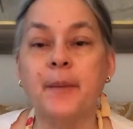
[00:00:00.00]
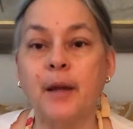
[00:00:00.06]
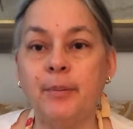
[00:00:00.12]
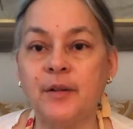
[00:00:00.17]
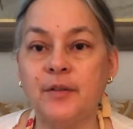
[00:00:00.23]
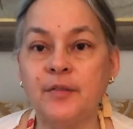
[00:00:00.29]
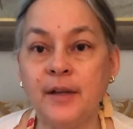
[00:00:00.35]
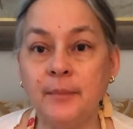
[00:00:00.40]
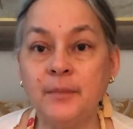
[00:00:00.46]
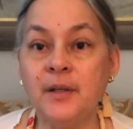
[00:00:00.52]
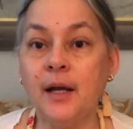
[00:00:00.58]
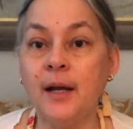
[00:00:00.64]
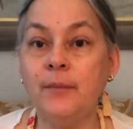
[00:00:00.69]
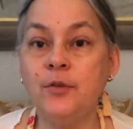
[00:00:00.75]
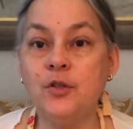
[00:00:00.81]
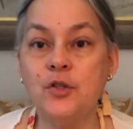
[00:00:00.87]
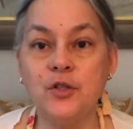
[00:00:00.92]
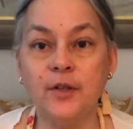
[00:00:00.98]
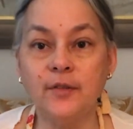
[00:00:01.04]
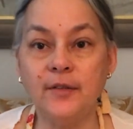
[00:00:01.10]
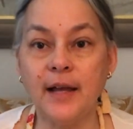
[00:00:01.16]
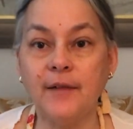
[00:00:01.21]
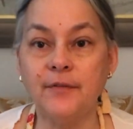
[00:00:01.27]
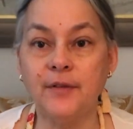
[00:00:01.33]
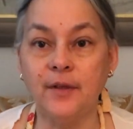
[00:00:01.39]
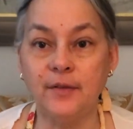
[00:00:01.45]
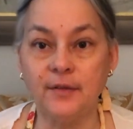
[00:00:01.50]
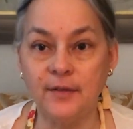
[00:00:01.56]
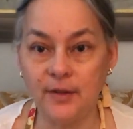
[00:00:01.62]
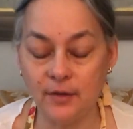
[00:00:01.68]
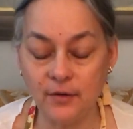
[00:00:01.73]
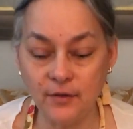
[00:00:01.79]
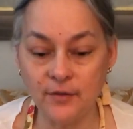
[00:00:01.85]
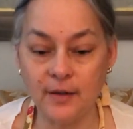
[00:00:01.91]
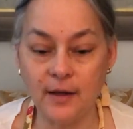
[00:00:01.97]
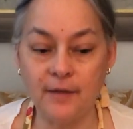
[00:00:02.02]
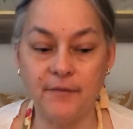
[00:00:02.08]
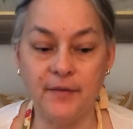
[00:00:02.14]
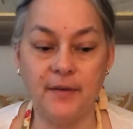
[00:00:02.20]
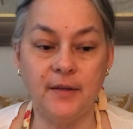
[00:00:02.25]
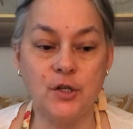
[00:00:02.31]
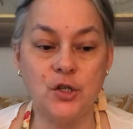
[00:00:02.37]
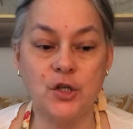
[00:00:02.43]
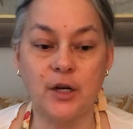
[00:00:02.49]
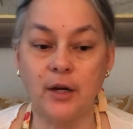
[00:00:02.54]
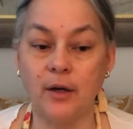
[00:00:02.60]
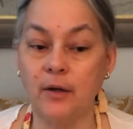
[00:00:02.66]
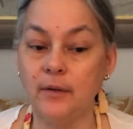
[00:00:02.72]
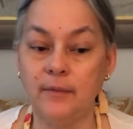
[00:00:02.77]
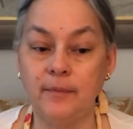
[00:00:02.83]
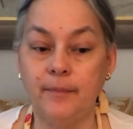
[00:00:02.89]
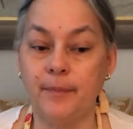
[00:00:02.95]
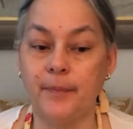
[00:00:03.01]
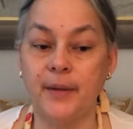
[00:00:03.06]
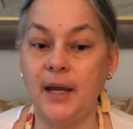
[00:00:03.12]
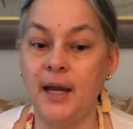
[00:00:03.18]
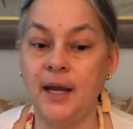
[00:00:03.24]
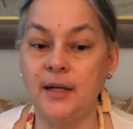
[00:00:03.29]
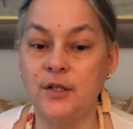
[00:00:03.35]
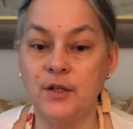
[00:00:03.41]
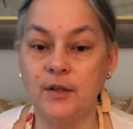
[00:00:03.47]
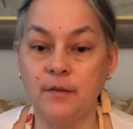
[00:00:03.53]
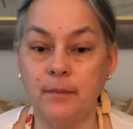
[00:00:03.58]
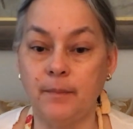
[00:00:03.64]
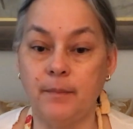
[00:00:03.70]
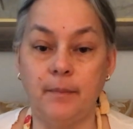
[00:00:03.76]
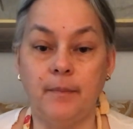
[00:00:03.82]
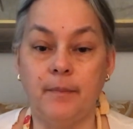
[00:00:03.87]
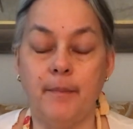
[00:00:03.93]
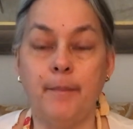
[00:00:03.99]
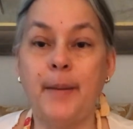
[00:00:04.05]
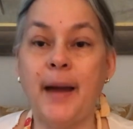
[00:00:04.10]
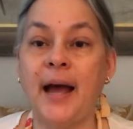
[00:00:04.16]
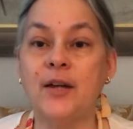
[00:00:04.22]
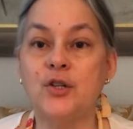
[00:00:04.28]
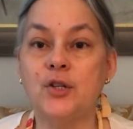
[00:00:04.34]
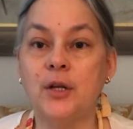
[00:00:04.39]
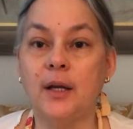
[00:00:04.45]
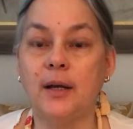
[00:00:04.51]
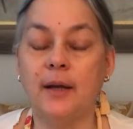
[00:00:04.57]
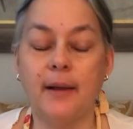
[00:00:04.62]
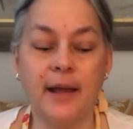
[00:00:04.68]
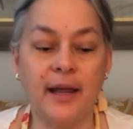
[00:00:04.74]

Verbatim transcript: But sometimes you just have to sit yourself in the chair and just bash in.